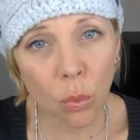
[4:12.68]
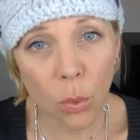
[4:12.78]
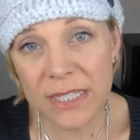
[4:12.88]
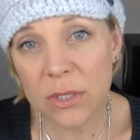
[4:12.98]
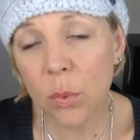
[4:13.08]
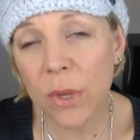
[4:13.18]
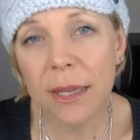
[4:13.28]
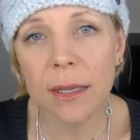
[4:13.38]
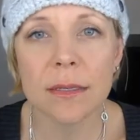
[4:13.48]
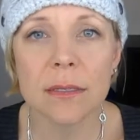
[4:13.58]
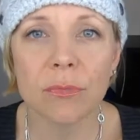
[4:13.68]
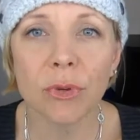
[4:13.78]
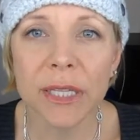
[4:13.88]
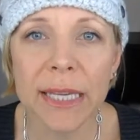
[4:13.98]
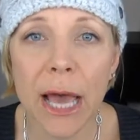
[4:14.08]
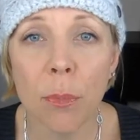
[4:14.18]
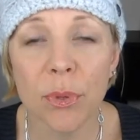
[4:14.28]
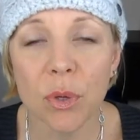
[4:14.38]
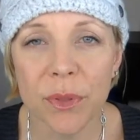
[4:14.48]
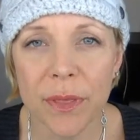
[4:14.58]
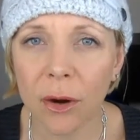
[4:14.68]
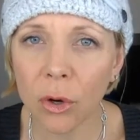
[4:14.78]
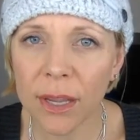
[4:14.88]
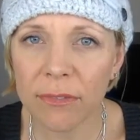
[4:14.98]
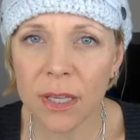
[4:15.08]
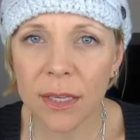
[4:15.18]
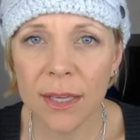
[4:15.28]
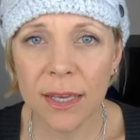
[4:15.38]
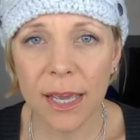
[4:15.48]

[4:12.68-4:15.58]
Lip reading: once a week really help you with that craving